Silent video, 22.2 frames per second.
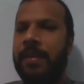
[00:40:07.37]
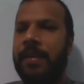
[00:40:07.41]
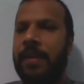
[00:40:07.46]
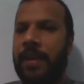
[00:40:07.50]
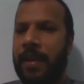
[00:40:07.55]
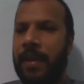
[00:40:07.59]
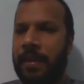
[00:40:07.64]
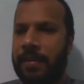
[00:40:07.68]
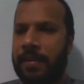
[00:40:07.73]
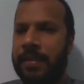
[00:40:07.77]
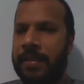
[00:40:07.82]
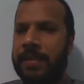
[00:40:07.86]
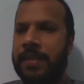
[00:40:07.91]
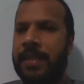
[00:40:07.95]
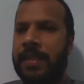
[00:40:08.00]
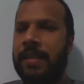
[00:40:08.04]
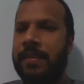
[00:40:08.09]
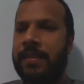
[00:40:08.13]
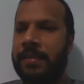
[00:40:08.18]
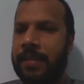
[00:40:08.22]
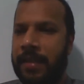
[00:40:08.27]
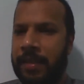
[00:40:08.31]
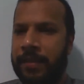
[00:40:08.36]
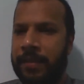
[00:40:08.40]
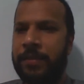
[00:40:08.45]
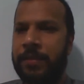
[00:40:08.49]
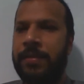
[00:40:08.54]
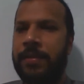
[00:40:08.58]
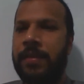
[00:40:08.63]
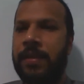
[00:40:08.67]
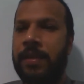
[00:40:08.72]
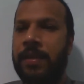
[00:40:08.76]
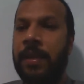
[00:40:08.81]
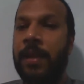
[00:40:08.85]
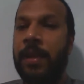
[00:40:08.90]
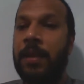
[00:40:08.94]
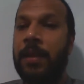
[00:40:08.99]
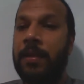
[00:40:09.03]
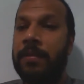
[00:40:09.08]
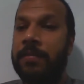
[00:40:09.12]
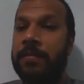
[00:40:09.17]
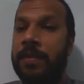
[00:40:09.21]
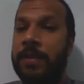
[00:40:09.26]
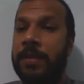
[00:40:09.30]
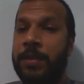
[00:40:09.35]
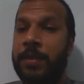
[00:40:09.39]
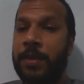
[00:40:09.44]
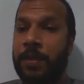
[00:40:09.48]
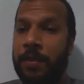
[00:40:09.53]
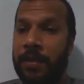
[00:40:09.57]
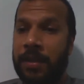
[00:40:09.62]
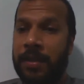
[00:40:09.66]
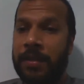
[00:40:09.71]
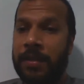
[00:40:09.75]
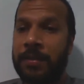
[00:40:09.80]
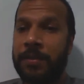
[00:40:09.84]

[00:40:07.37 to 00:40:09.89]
I understand. Thank you. Good. Victoria,